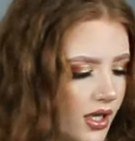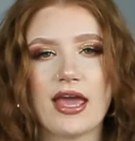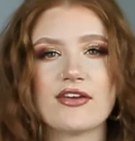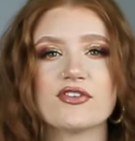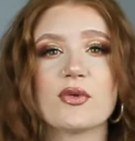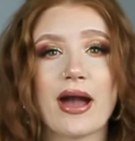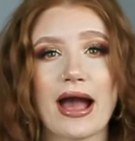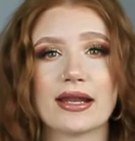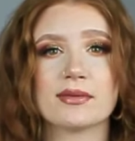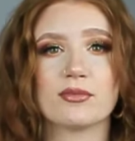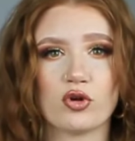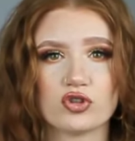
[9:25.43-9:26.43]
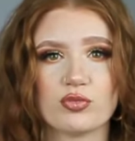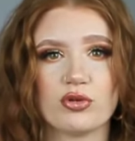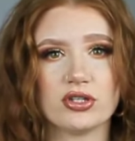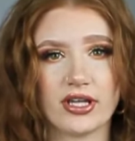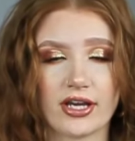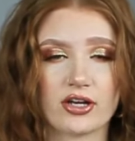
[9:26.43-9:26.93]
If you added
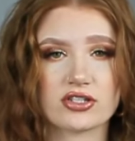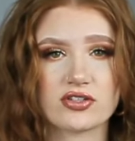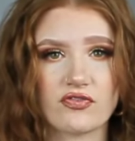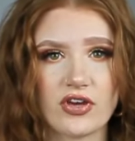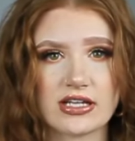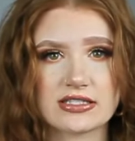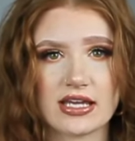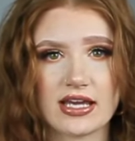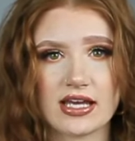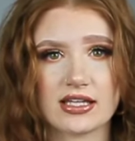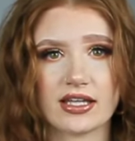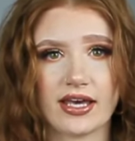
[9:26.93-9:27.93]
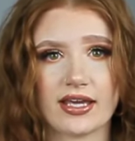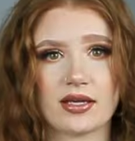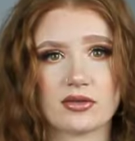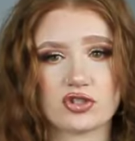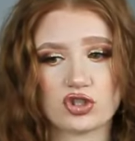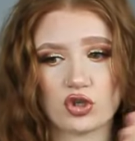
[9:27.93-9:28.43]
multiple layers of fake tan,
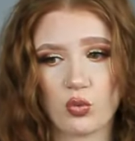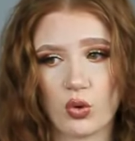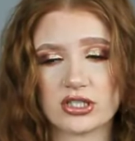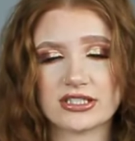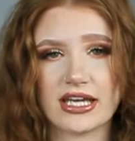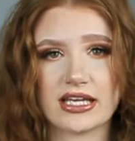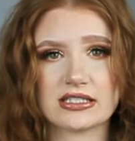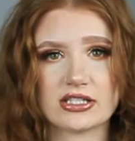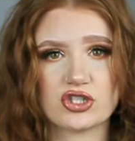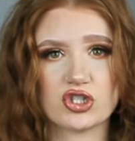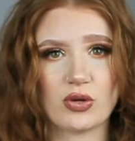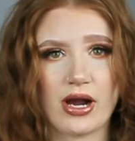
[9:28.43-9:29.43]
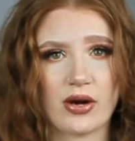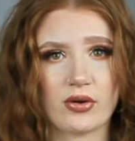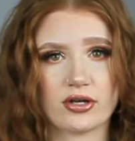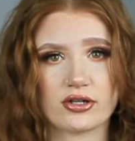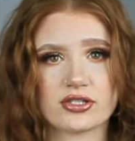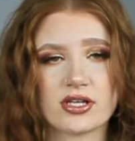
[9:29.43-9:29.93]
like took one day and did 2
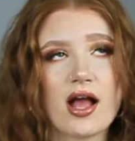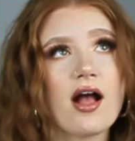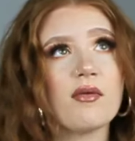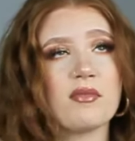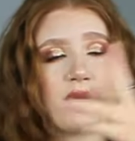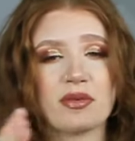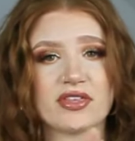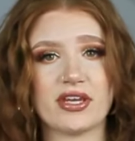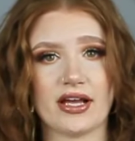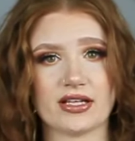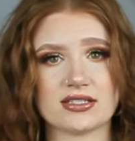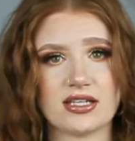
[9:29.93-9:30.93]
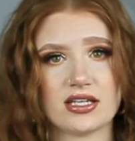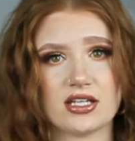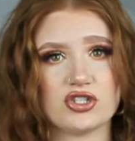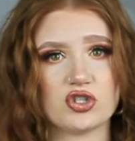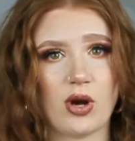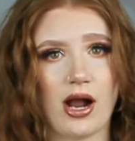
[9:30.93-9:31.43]
hours, maybe the next day
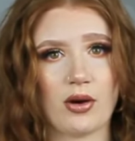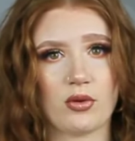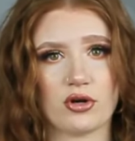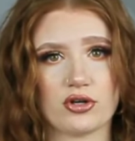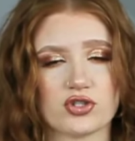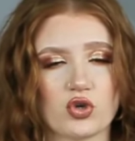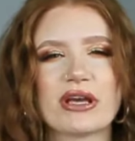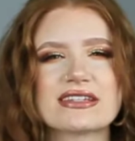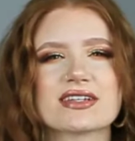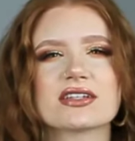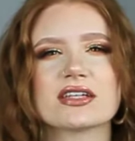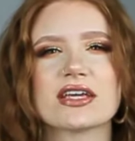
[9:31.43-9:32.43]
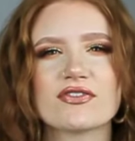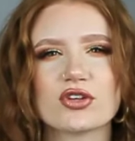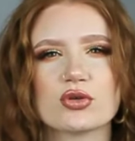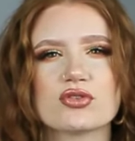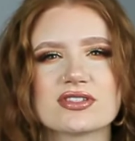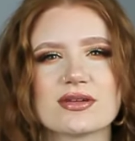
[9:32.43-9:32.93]
did 2 hours, or basically if you
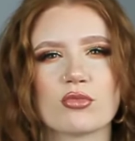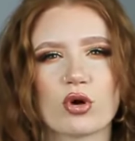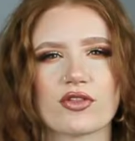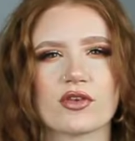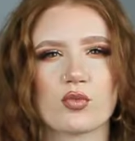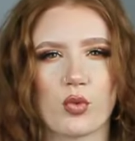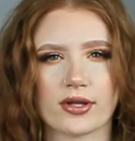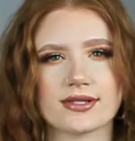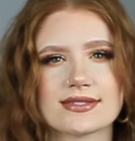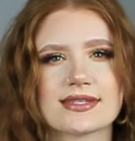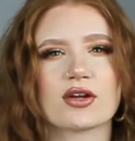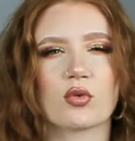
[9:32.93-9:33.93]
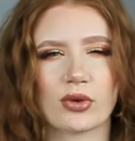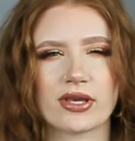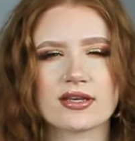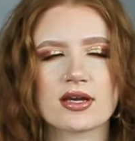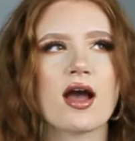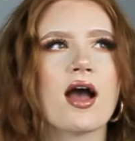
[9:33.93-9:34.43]
used it more than once in a
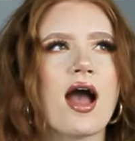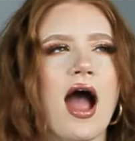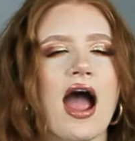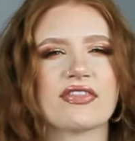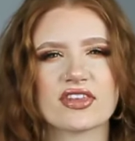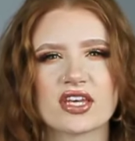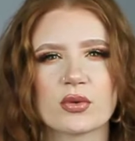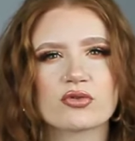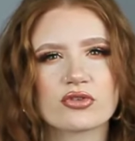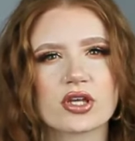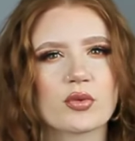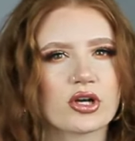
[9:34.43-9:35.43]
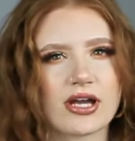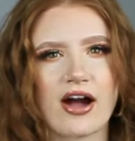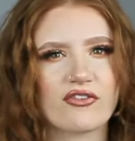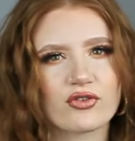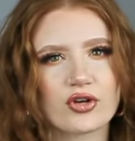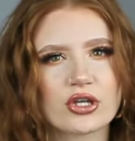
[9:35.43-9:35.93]
week, I think it would really work
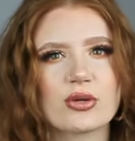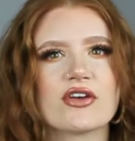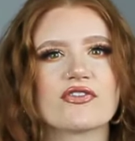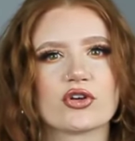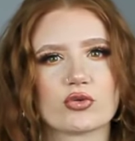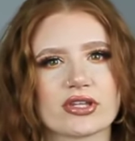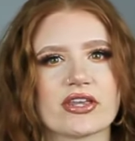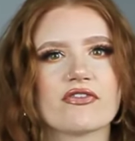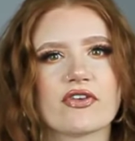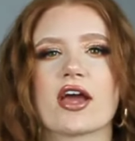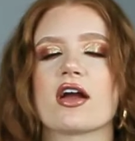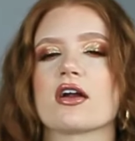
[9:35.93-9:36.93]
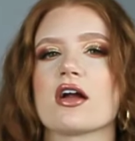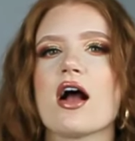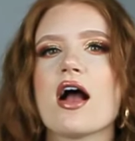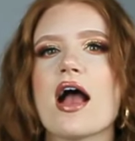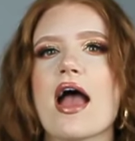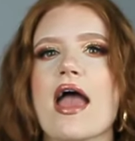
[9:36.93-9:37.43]
out for you if you're really fair
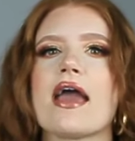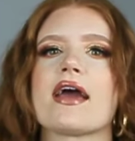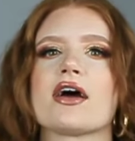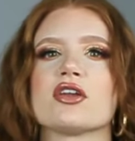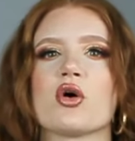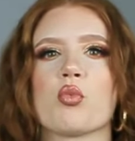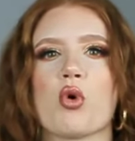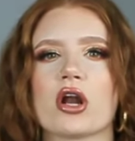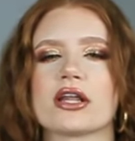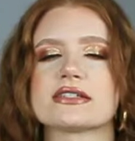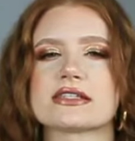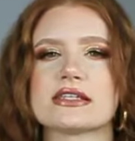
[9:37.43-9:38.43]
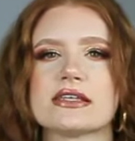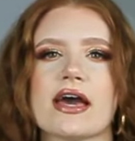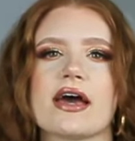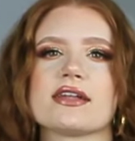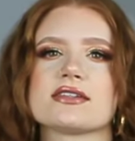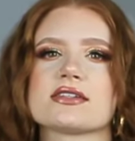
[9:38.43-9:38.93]
and wanted to
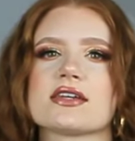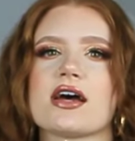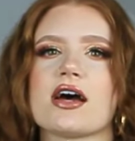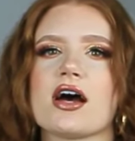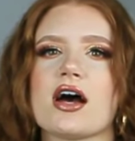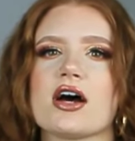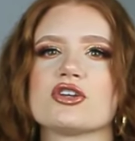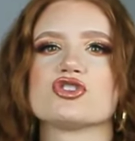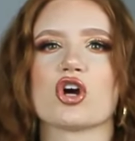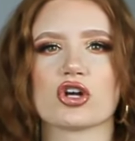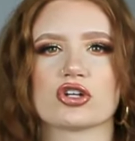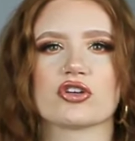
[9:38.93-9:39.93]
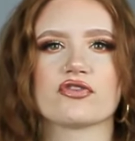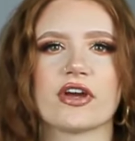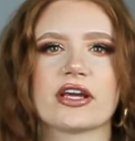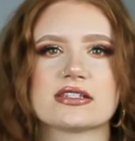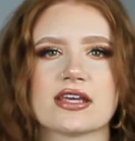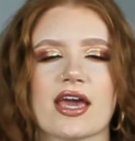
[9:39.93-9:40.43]
get a darker
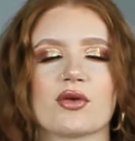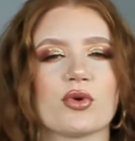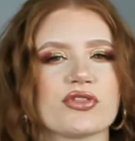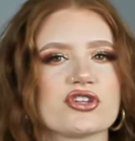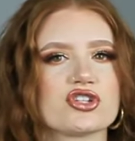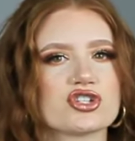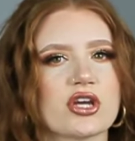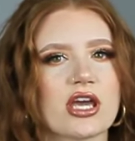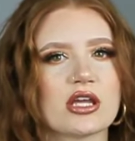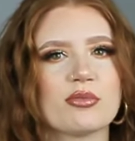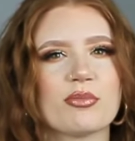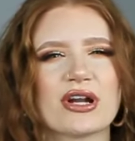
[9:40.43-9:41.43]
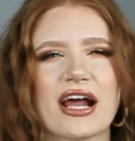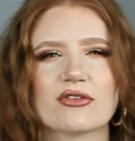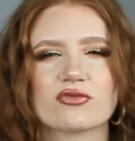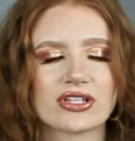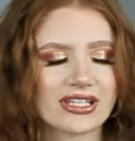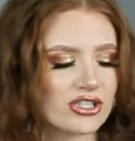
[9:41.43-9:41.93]
fake tan with this shade. But I
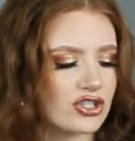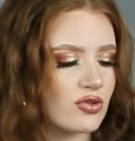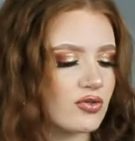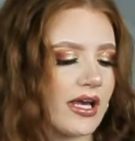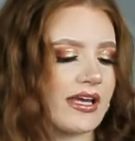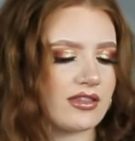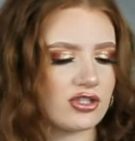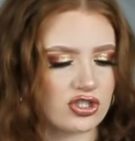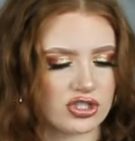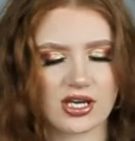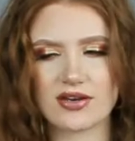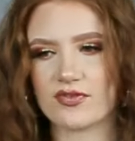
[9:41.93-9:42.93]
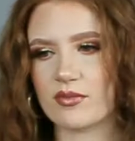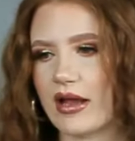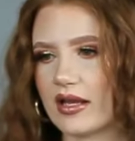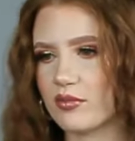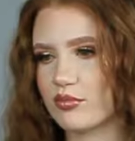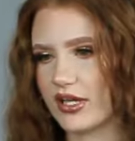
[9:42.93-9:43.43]
really do like this shade for my
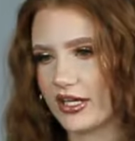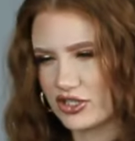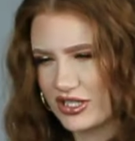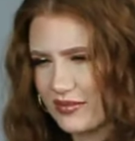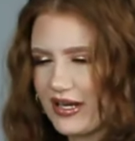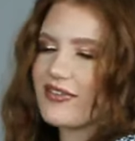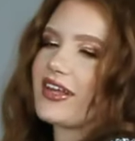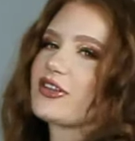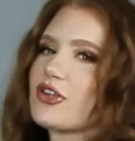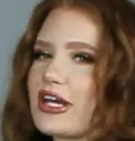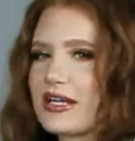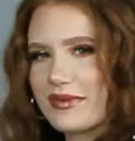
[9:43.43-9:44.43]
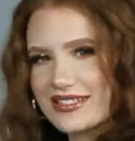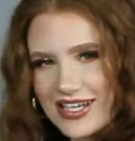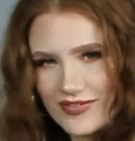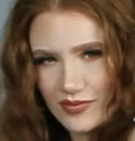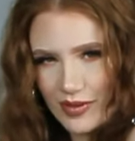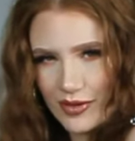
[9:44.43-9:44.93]
complexion. I'm kind of like looking at
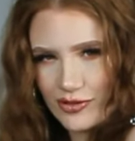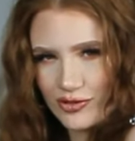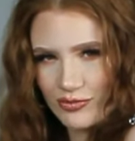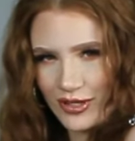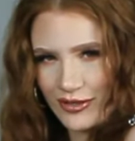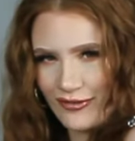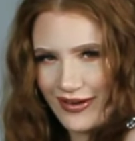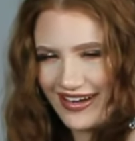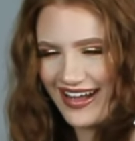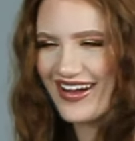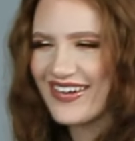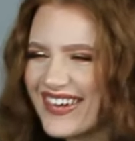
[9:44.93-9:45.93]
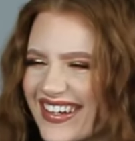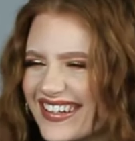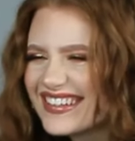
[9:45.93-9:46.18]
myself in my bedroom mirror right now.